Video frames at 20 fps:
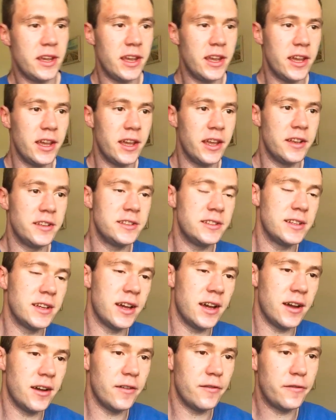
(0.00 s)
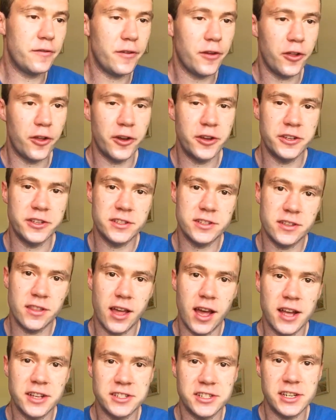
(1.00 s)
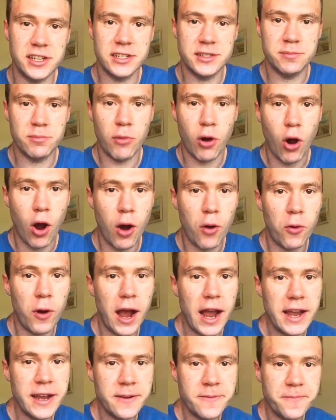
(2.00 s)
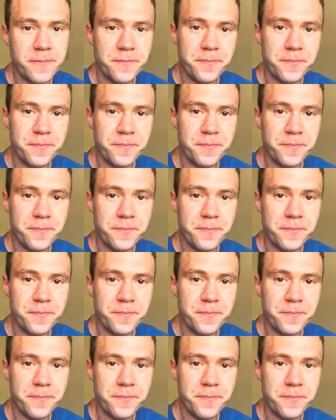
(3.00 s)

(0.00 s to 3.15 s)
It follows last year's My Way,